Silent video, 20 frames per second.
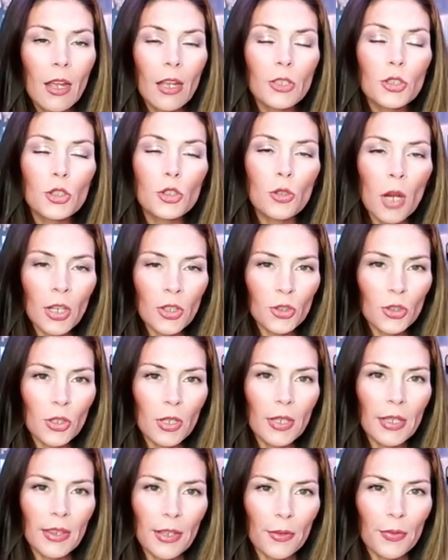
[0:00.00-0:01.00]
Uh,
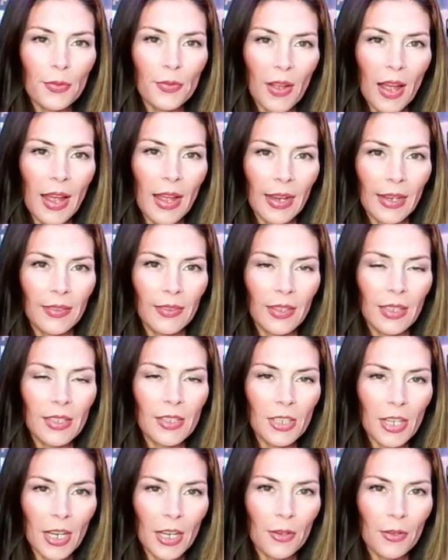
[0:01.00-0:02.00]
structurally, they're fine. The
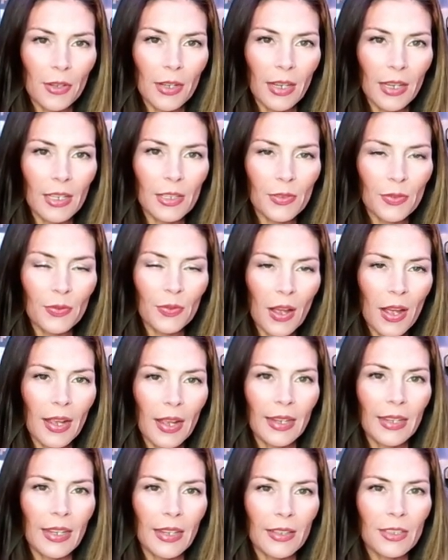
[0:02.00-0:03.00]
integrity is
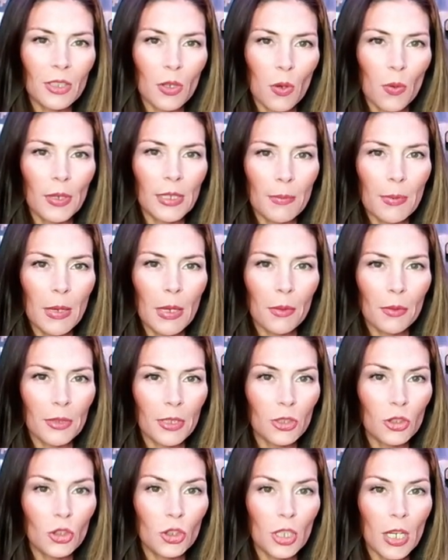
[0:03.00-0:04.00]
fine. It's going to be able
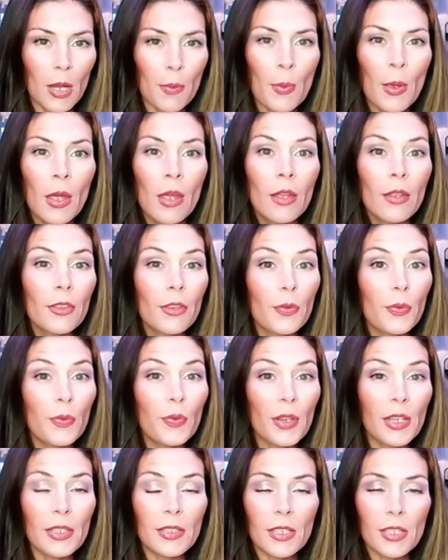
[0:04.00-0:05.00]
to ship. The
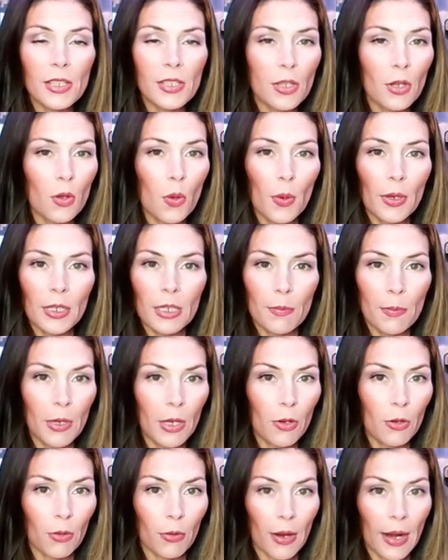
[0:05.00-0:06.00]
fizz is still going to be
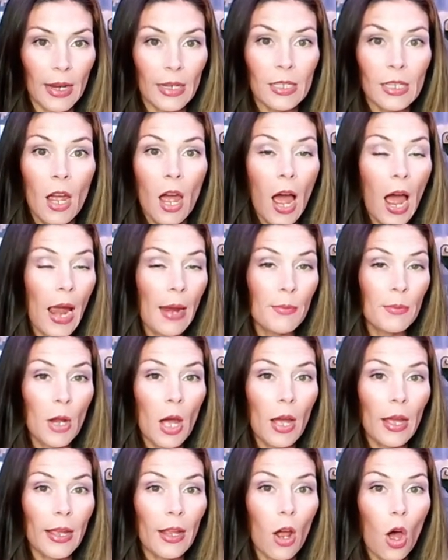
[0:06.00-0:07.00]
great. I'm
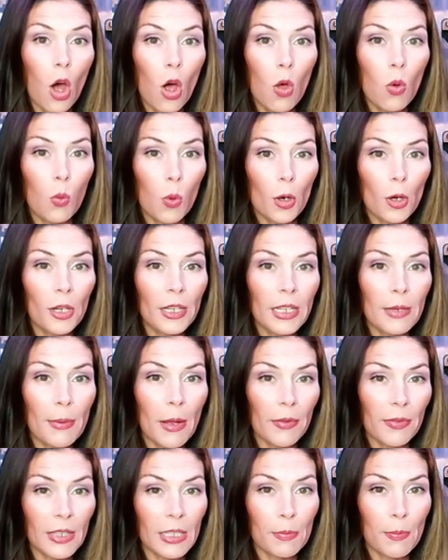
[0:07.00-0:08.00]
not at all worried
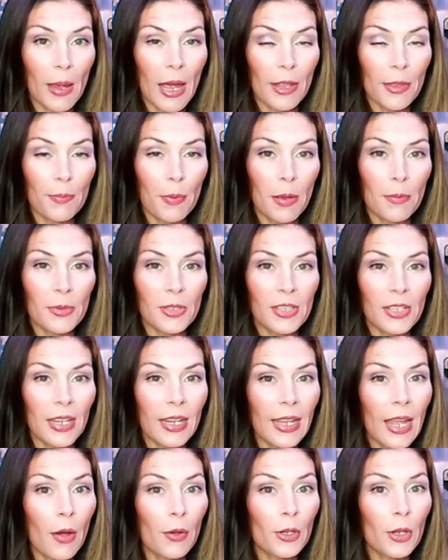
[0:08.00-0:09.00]
about these bath bombs
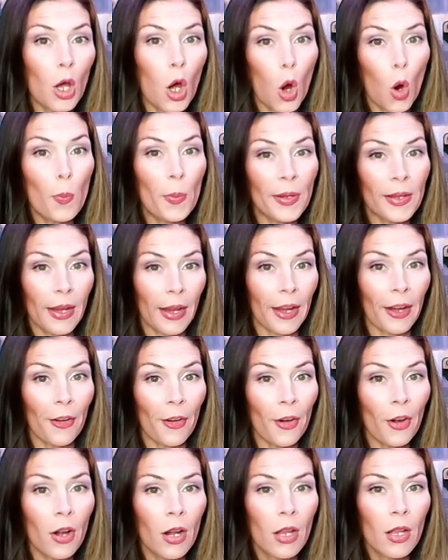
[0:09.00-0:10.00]
sitting out in open
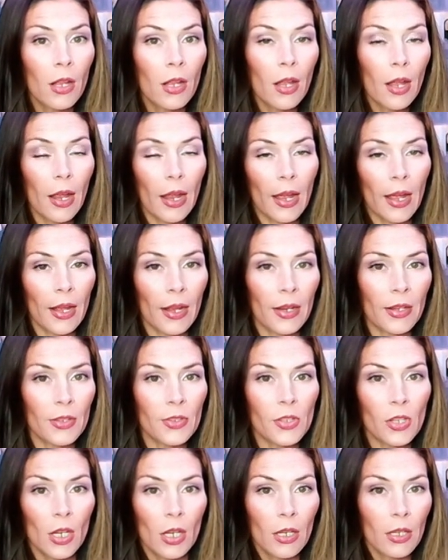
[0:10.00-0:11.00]
air
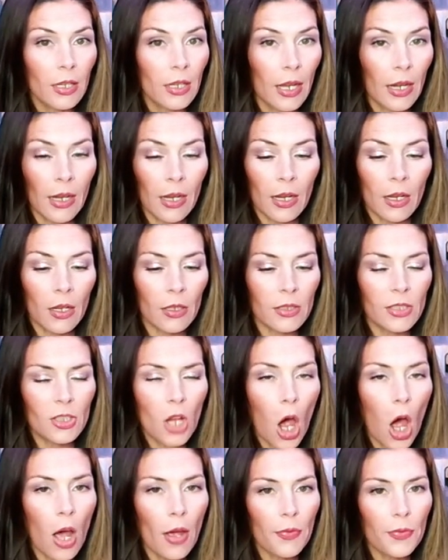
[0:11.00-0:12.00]
and getting
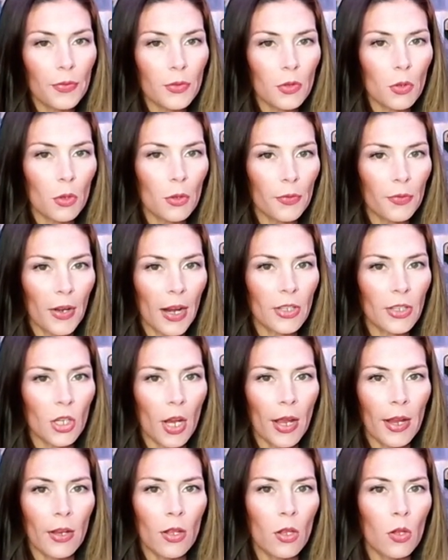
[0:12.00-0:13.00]
soft or
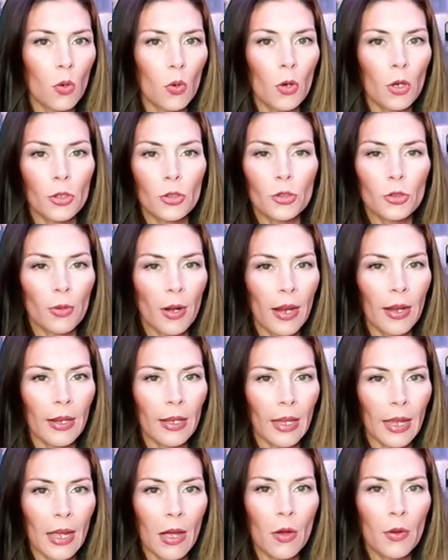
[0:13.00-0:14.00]
fragile or
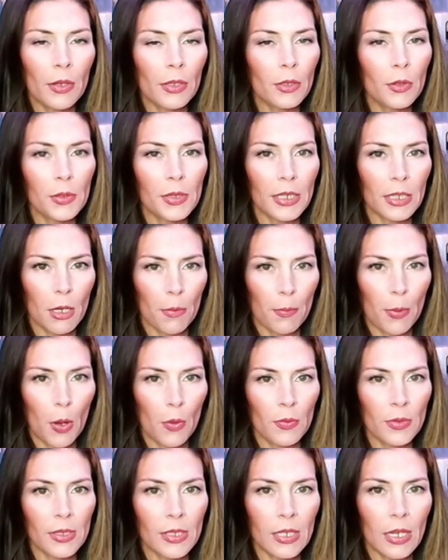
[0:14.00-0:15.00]
drying out and losing their
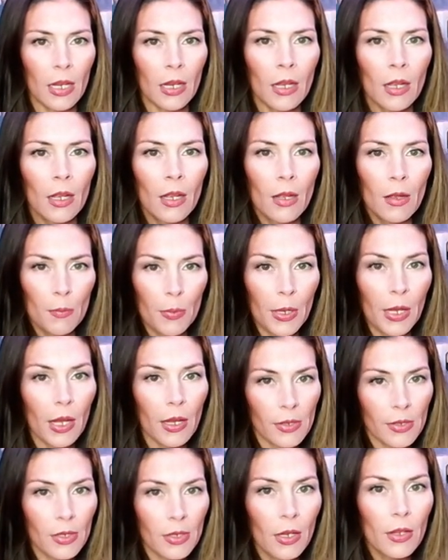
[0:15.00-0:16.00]
potency
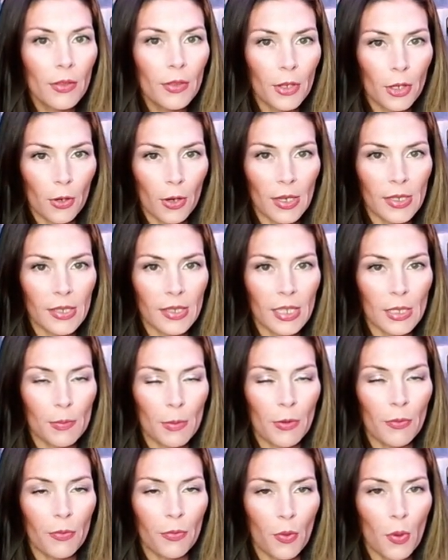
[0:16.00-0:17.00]
because the crust has
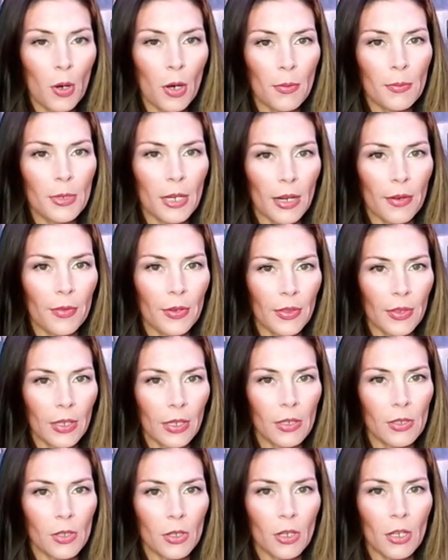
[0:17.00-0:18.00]
been formed,
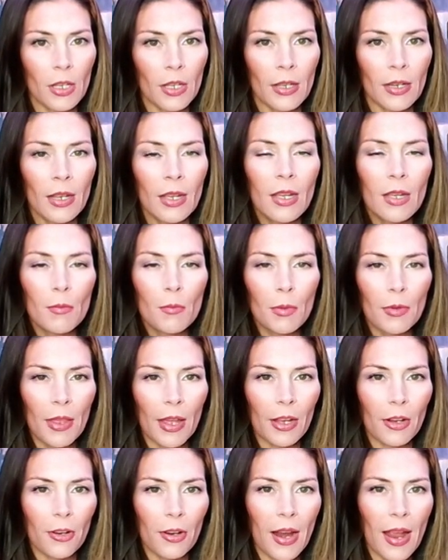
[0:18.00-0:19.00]
everything is good, but
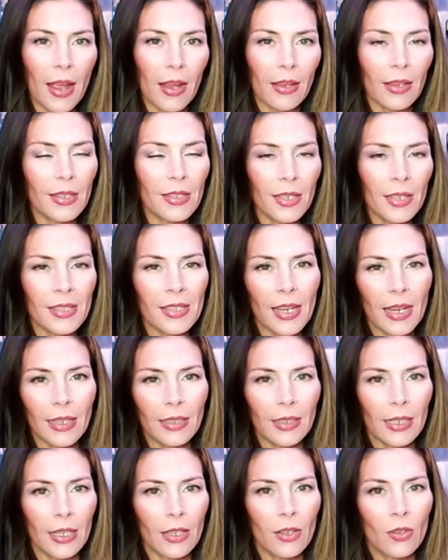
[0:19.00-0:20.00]
that crack, it's
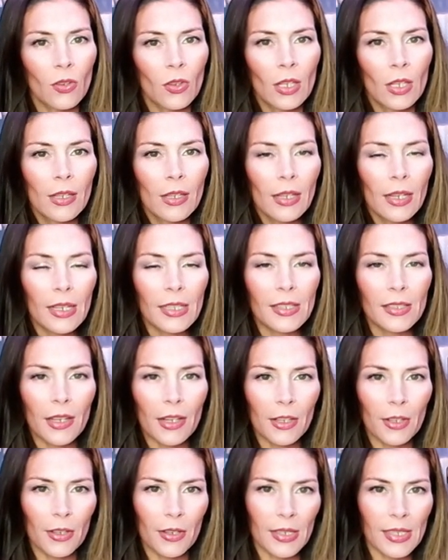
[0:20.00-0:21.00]
unsightly. It's not
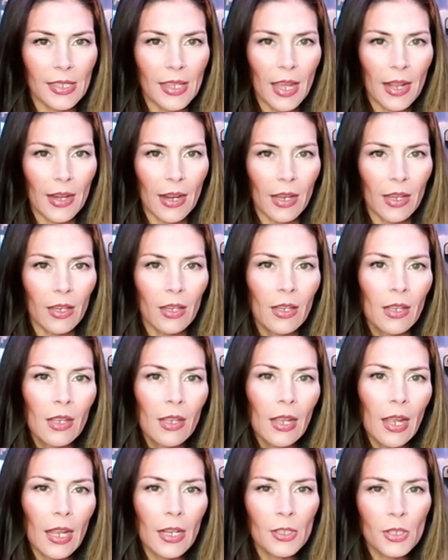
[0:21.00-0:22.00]
a good aesthetic.
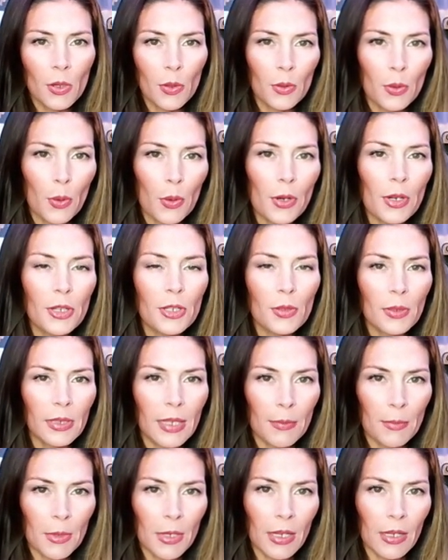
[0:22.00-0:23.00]
And so, in order to
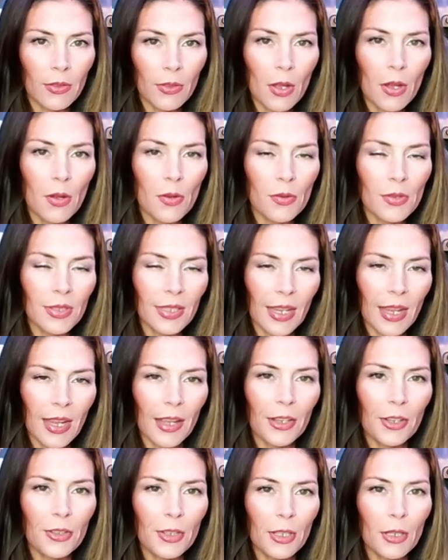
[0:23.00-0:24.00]
eliminate those, yeah,
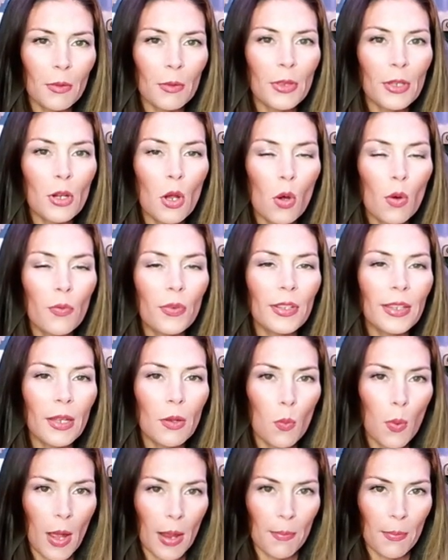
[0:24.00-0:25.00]
you're dealing with an overly
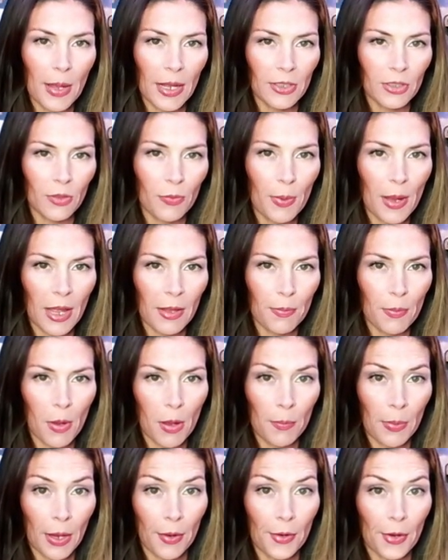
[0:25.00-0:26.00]
wet batch of bath
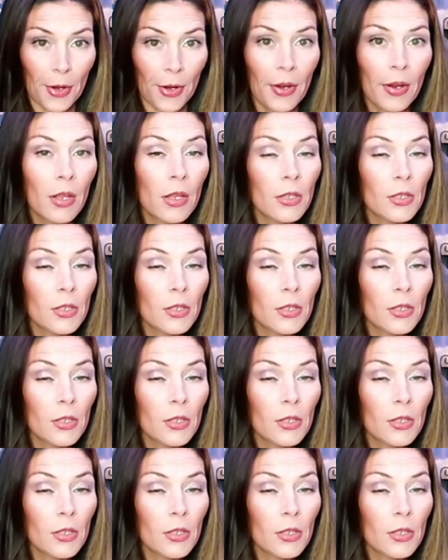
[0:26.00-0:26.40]
bomb powder.